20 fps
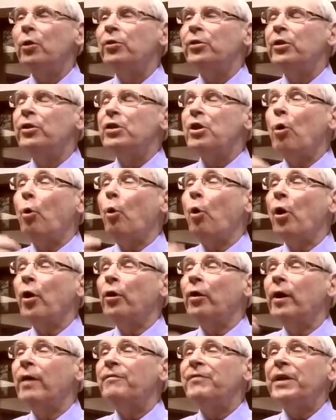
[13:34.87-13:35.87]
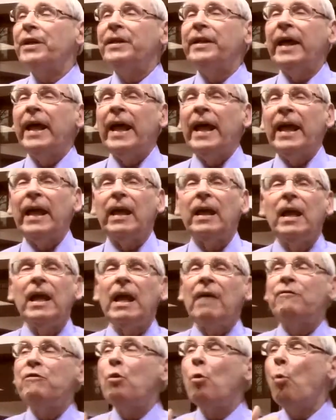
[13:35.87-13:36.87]
the order of the day,
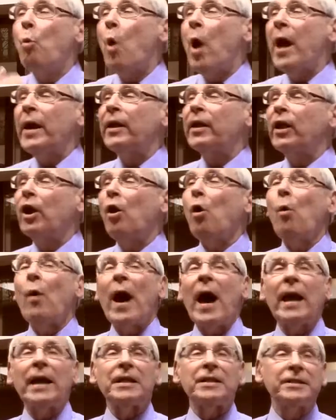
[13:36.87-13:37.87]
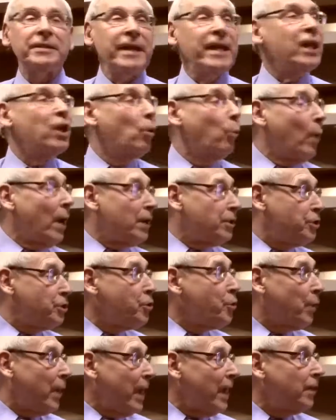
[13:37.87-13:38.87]
if you wanted to go out of sequence,
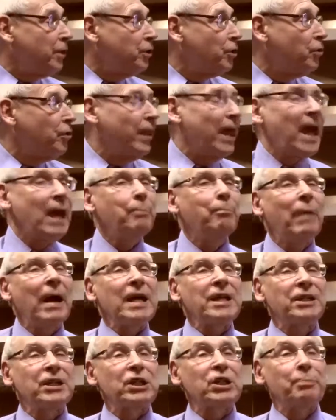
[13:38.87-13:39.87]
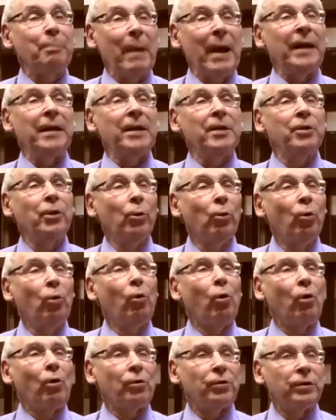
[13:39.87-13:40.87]
you can do that by suspending the
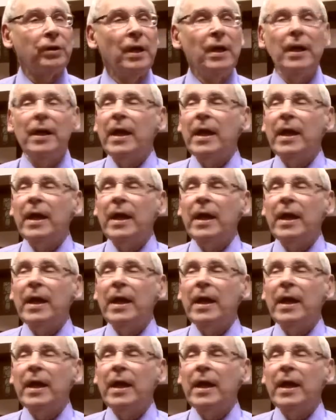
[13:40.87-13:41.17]
rules.